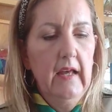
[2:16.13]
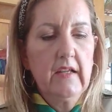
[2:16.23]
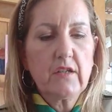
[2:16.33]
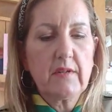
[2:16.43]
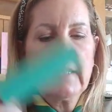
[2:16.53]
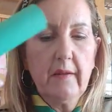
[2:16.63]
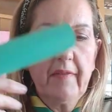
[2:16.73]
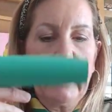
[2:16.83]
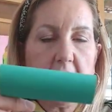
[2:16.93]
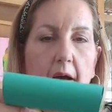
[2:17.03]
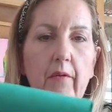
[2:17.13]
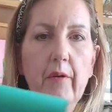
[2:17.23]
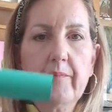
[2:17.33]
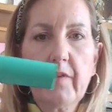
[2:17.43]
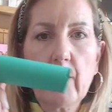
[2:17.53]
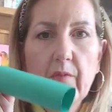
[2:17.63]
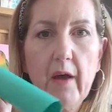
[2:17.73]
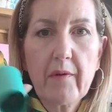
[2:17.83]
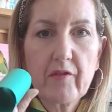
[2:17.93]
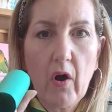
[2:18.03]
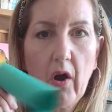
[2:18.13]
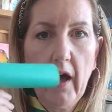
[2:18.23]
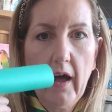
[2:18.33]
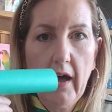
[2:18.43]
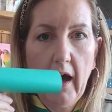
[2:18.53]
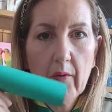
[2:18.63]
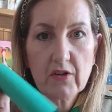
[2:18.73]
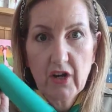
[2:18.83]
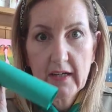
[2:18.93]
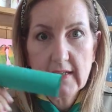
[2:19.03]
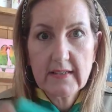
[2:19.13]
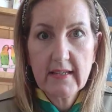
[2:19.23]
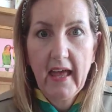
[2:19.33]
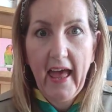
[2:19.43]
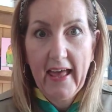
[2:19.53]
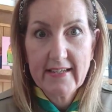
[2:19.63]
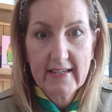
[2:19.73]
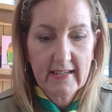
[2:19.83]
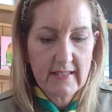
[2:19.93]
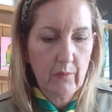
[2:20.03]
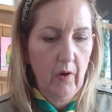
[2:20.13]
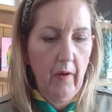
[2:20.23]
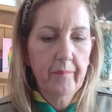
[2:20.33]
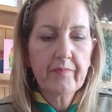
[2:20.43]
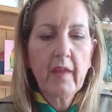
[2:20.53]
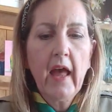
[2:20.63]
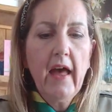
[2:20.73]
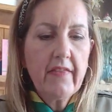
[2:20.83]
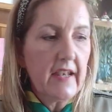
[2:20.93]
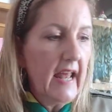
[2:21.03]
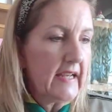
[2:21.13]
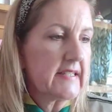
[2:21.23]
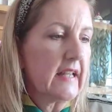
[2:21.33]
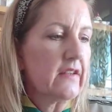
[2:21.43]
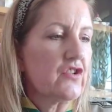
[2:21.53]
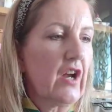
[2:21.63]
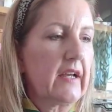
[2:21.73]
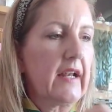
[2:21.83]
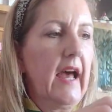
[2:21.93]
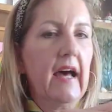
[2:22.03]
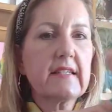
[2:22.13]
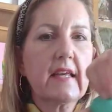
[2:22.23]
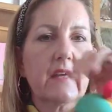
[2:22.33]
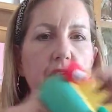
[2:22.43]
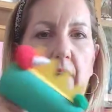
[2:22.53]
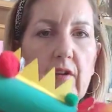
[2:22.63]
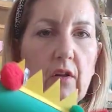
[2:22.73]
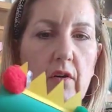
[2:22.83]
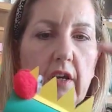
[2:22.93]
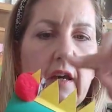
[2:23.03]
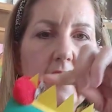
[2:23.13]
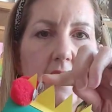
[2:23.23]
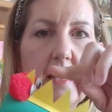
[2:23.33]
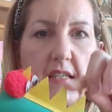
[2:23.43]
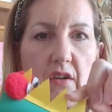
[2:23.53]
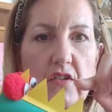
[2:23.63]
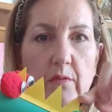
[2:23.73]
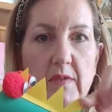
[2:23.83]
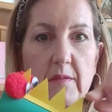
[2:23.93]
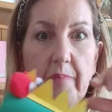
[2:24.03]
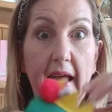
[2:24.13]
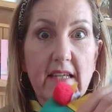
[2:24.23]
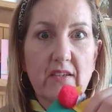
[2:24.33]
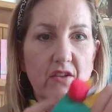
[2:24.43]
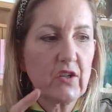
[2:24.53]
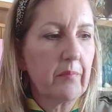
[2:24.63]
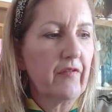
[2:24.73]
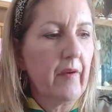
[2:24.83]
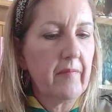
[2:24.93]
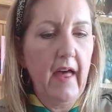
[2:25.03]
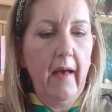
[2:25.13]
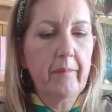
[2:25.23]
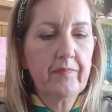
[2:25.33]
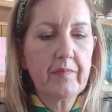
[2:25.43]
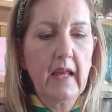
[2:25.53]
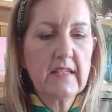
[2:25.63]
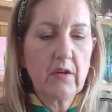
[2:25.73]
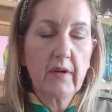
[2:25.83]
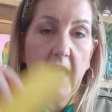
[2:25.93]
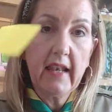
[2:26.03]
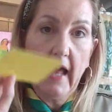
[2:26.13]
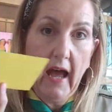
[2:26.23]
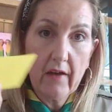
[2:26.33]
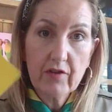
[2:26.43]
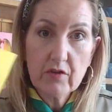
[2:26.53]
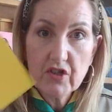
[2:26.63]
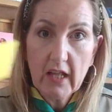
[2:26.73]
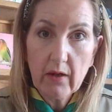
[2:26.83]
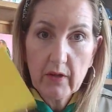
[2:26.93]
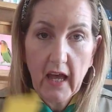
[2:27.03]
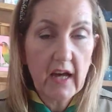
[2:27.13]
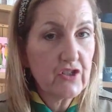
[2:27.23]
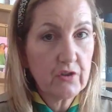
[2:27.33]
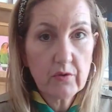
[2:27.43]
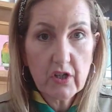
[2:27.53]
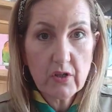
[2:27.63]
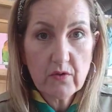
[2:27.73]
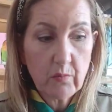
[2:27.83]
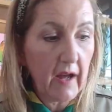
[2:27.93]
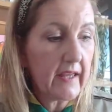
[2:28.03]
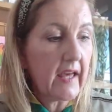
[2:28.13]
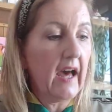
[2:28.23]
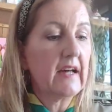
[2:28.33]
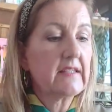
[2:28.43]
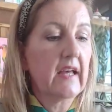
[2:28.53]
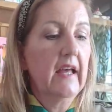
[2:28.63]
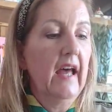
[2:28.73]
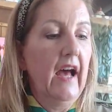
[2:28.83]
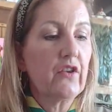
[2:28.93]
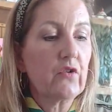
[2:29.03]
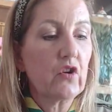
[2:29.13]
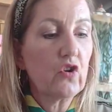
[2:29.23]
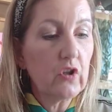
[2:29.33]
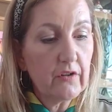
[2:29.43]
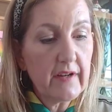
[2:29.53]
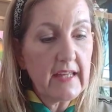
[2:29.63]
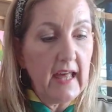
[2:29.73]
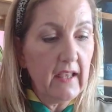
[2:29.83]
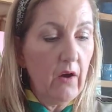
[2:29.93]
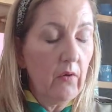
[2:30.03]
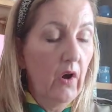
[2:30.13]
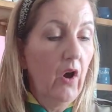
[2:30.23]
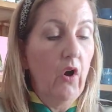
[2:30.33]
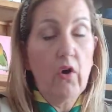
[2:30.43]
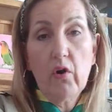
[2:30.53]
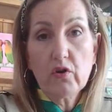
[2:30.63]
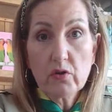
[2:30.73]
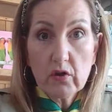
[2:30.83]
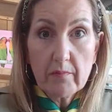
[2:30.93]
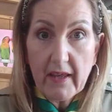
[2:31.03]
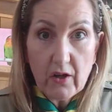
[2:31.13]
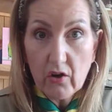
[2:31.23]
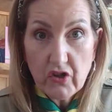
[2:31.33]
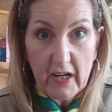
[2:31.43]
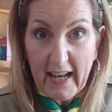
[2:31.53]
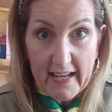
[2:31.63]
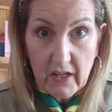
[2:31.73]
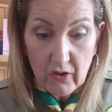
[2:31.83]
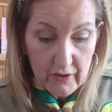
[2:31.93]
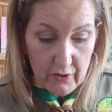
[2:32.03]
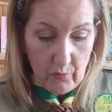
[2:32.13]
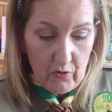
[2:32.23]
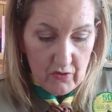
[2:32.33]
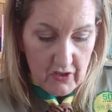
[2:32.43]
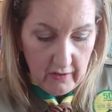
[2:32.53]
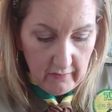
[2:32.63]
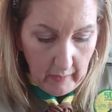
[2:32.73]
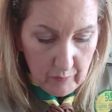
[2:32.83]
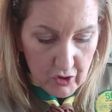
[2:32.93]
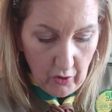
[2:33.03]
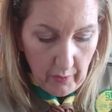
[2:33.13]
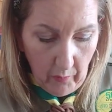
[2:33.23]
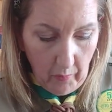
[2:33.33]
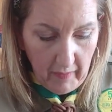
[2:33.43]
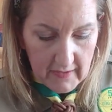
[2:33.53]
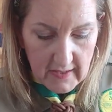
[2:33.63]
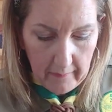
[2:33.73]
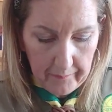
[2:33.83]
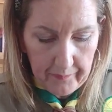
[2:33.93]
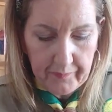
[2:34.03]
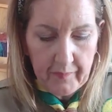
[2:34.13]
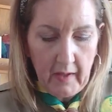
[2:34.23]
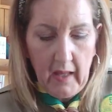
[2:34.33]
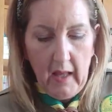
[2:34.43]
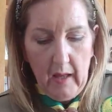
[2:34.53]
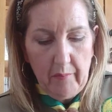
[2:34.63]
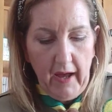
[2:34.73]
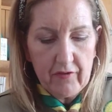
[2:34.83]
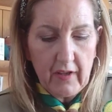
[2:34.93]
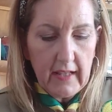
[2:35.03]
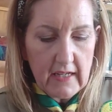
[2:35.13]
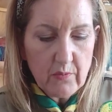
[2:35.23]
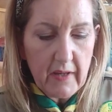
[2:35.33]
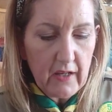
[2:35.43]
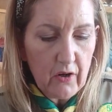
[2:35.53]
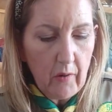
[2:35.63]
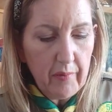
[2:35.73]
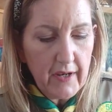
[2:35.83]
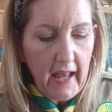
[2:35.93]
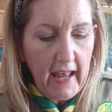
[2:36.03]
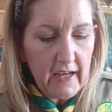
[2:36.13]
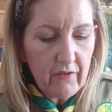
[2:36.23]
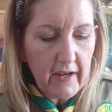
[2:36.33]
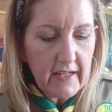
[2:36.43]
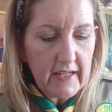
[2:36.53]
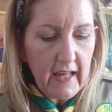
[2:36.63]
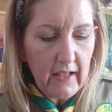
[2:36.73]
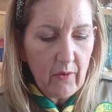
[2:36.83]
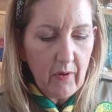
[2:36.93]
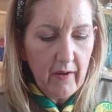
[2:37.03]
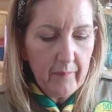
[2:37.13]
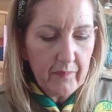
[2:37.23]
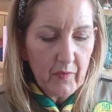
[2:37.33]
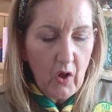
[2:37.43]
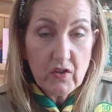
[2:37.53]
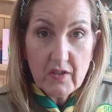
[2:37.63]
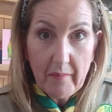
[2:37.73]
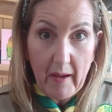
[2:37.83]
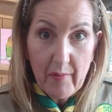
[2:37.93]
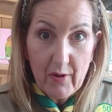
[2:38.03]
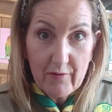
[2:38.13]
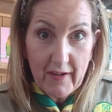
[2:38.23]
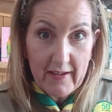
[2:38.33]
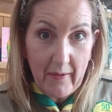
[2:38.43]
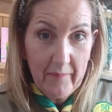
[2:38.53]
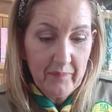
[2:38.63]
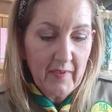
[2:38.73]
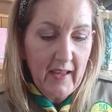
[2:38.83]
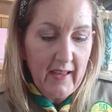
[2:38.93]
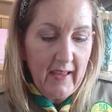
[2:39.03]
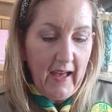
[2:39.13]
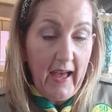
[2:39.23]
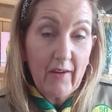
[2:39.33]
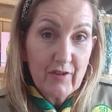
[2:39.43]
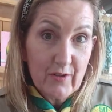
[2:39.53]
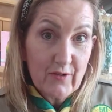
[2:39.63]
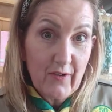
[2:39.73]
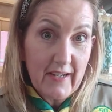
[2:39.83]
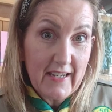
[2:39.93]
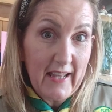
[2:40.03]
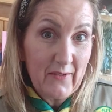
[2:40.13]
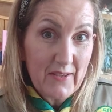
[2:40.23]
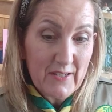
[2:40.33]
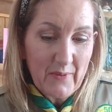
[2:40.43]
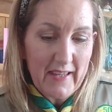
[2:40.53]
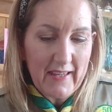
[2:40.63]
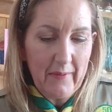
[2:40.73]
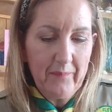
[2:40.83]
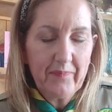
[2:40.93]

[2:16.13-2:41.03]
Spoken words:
So snip that down, and there we've got our dragon's head, as it were. The next thing the dragon had, if you have a look, he's got some spikes on top of him there. So again, I've used yellow card, you can use white card, and you can colour it yellow, or you can make your dragon any colour you want. I'm sure it won't matter. But after last week and not putting any green and yellow onto my bird feeder, I have to use green and yellow this week.